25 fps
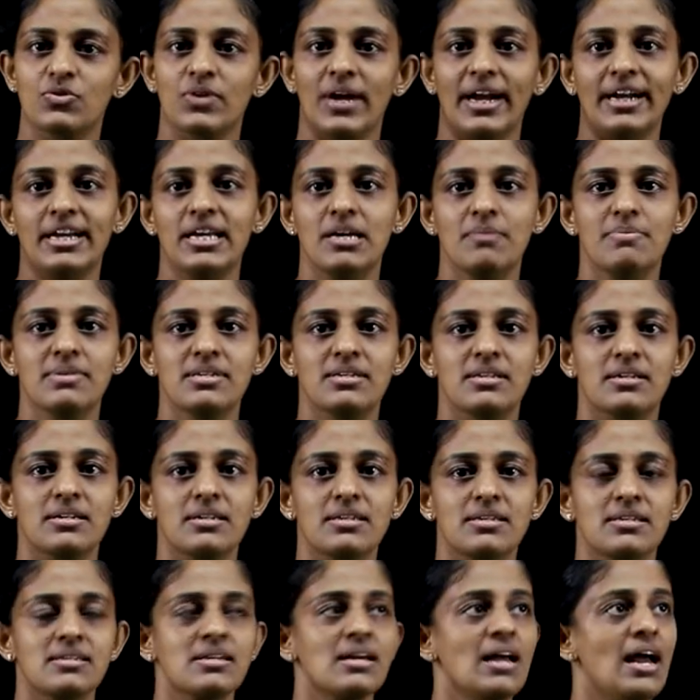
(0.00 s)
red
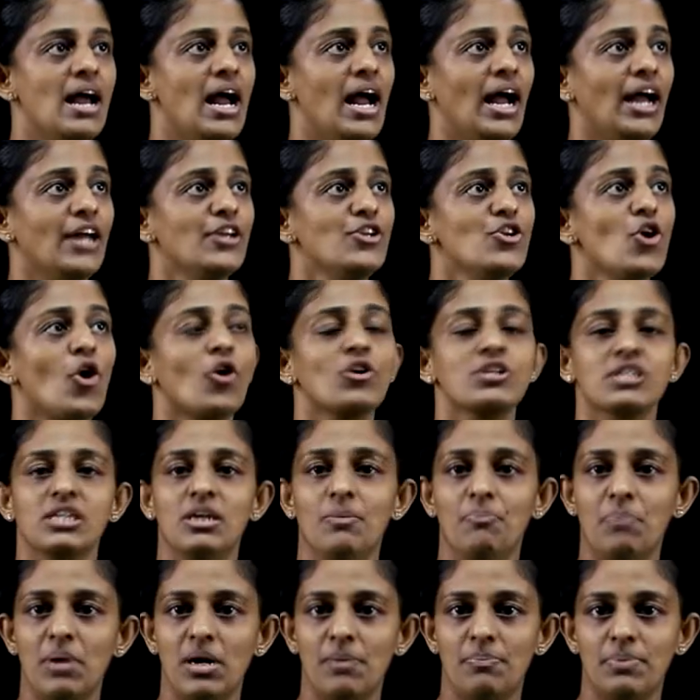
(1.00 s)
hibiscus and not
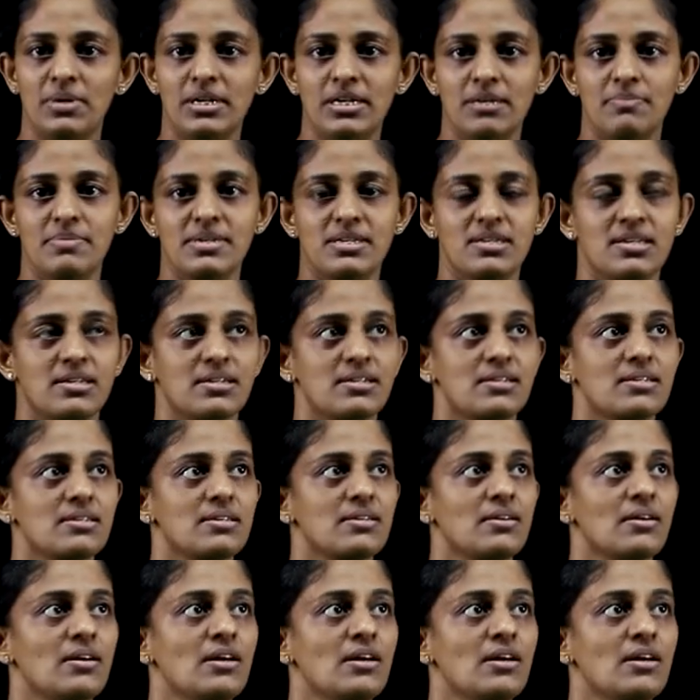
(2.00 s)
a purple hibiscus.